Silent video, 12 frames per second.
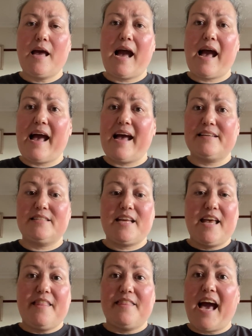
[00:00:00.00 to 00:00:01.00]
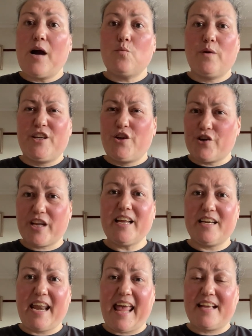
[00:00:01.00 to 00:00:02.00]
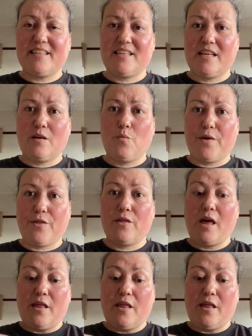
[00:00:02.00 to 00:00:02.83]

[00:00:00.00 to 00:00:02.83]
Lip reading: And that way you're connecting with